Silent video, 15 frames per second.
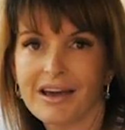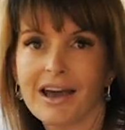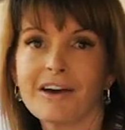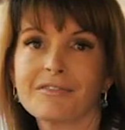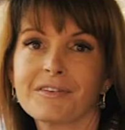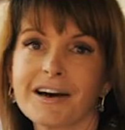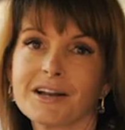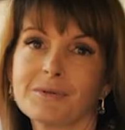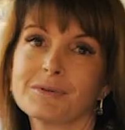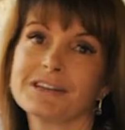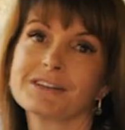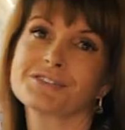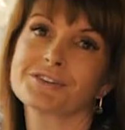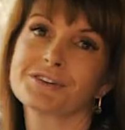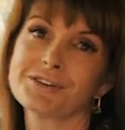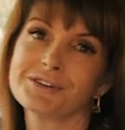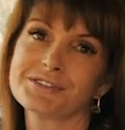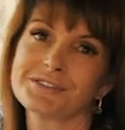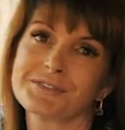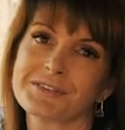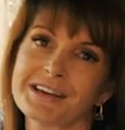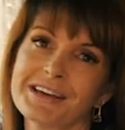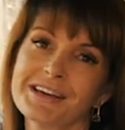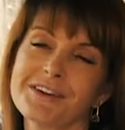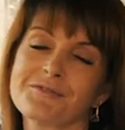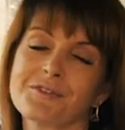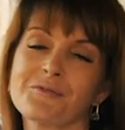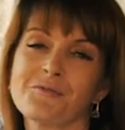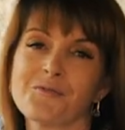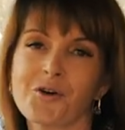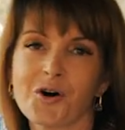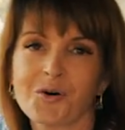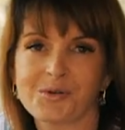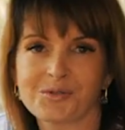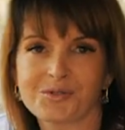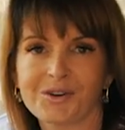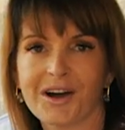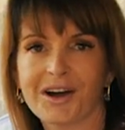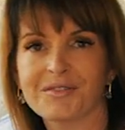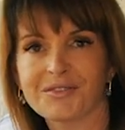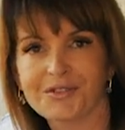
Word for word: available exclusively from four wheel drive